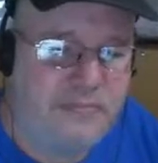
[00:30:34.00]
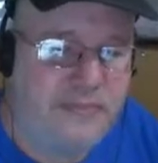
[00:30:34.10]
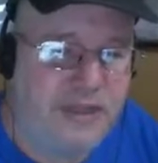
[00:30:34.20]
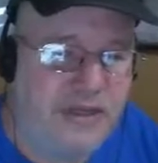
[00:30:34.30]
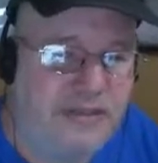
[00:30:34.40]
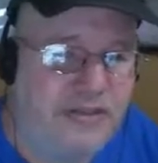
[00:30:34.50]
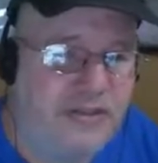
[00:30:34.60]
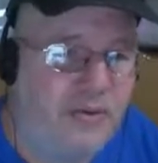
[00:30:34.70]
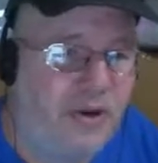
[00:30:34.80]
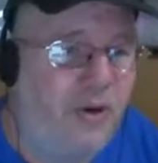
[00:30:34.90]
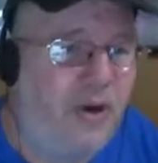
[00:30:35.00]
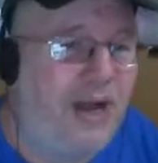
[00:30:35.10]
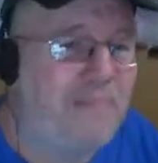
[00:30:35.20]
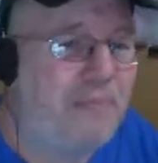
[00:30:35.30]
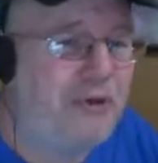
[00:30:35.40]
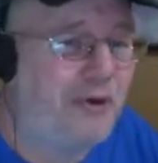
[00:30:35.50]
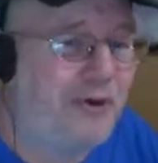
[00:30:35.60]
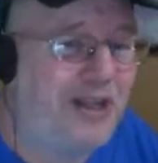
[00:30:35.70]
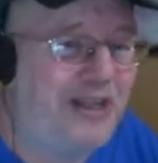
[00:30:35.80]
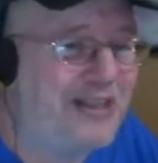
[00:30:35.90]
Yeah, it's true. Oh, I'm
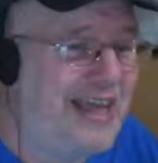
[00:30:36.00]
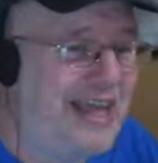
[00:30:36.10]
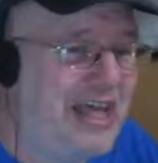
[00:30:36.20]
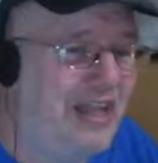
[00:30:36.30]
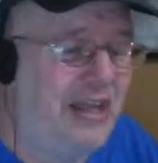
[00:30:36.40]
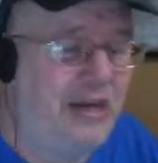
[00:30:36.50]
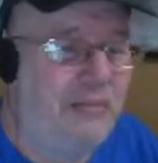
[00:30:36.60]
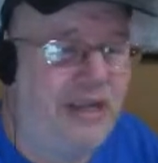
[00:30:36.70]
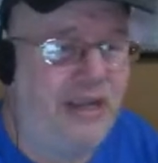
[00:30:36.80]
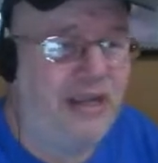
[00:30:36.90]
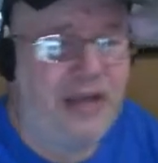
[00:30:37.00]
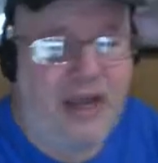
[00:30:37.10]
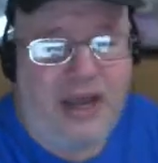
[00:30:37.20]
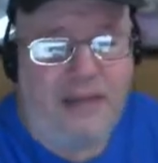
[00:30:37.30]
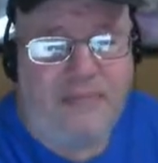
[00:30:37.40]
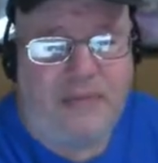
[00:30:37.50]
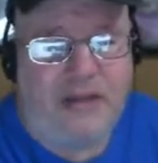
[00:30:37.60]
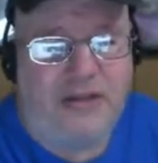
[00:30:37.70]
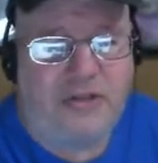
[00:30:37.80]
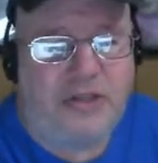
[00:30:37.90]
Purelling the hell out of my hand. Now I'm
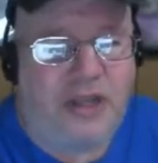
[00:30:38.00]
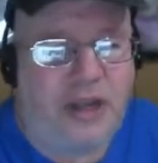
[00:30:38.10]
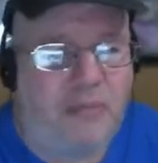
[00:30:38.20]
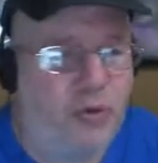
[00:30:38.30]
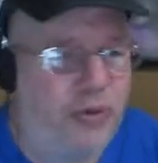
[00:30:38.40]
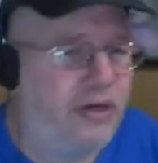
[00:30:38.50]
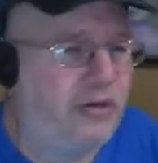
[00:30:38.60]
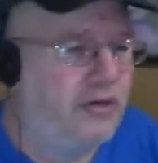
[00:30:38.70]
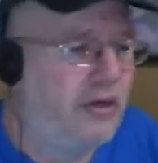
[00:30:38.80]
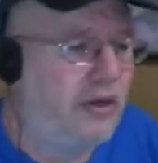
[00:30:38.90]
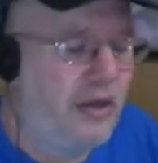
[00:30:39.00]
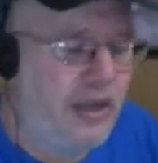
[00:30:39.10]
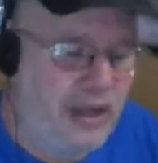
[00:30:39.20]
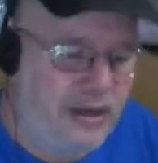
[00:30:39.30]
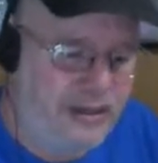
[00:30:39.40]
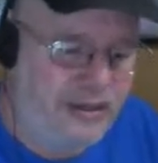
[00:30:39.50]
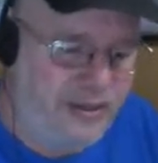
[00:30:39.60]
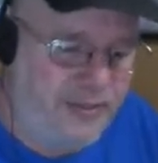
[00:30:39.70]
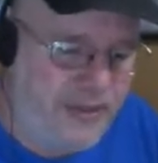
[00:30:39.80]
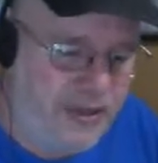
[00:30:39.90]
greeter out at
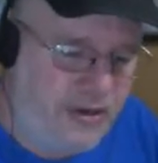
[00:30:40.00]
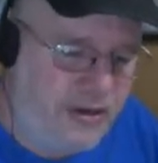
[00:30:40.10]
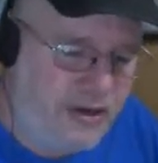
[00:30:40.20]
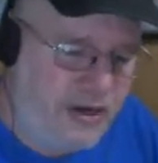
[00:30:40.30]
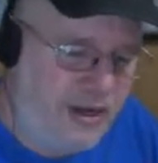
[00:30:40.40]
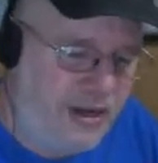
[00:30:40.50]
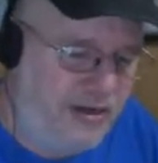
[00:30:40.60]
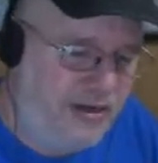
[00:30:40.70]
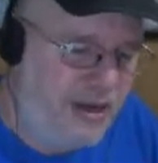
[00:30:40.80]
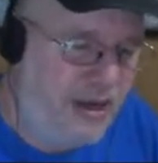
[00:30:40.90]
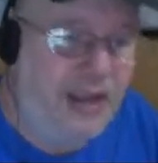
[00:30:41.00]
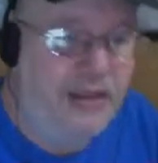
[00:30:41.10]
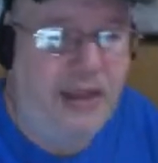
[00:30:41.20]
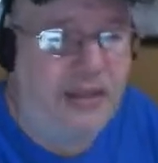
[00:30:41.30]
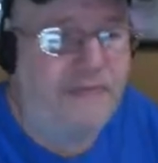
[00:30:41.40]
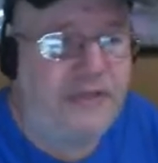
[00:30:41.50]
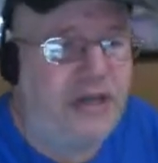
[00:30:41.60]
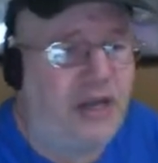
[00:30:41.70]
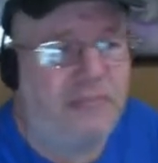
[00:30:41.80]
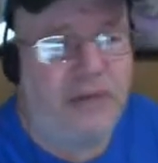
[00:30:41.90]
the theater, and I love the
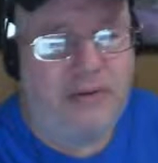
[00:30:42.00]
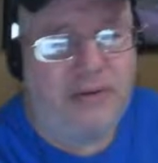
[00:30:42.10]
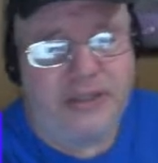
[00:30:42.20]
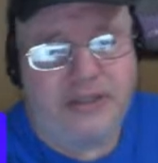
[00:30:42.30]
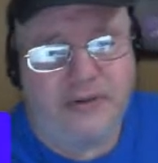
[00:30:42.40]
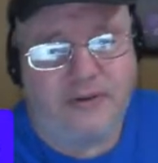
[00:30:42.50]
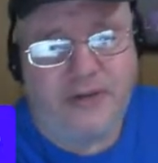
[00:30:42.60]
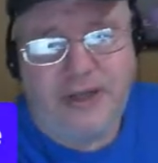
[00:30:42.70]
job. I really do.